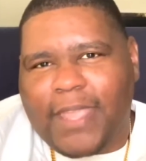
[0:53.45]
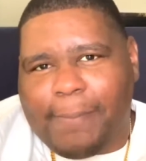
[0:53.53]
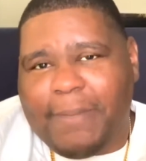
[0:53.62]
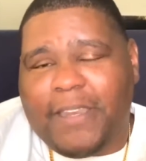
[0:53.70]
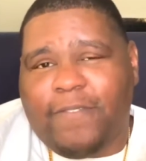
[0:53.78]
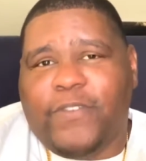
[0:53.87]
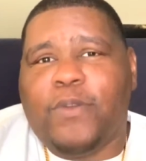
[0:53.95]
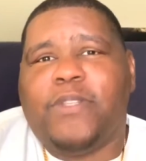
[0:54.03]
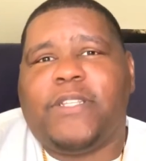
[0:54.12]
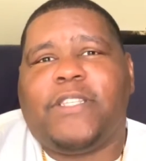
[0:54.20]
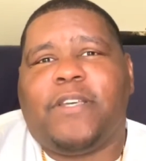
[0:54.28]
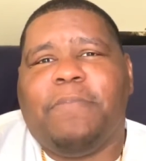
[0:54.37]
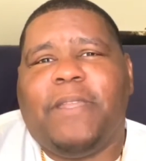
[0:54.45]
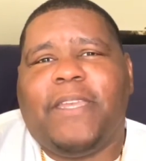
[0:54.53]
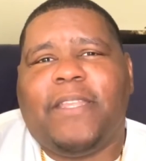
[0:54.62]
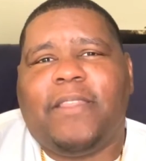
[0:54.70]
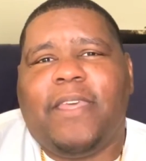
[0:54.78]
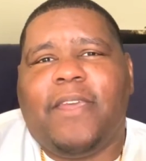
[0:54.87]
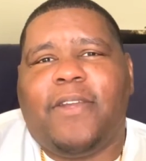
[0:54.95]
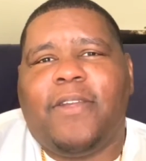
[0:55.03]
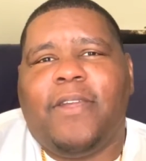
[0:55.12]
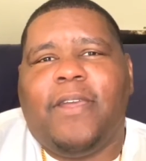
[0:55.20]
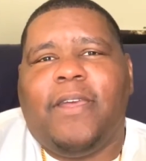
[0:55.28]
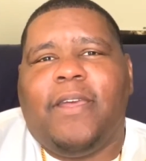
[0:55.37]
many views it took me to get there,
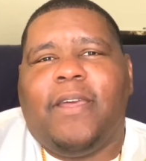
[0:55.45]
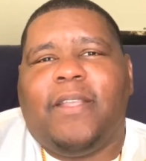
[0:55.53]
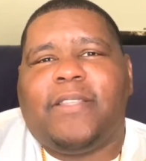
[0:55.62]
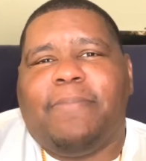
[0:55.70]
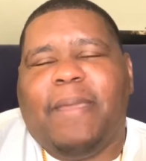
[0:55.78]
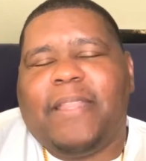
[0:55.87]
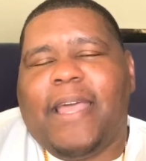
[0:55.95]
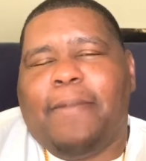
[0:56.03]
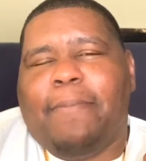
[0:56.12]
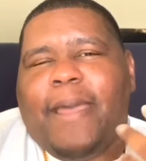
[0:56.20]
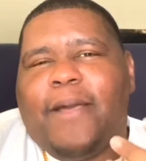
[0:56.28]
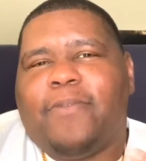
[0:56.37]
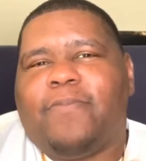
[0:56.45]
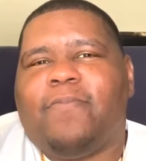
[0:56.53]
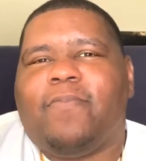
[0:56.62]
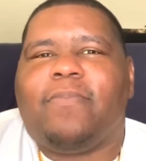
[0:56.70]
to make that amount,